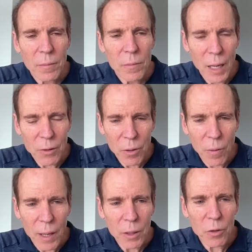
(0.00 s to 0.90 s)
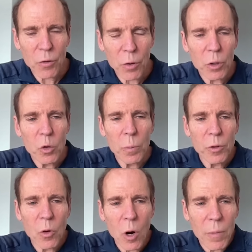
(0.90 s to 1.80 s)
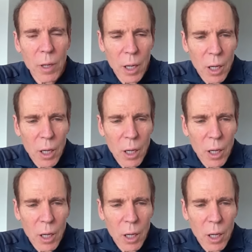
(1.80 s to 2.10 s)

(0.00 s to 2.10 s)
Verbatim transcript: That's correct. It's true. You absorb